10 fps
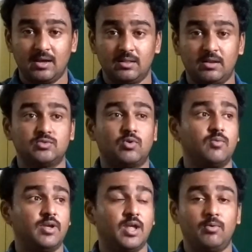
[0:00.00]
That's what we
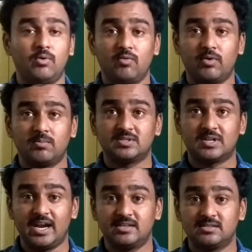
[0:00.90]
came to know from the
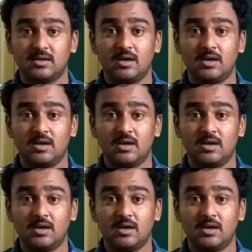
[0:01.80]
slides.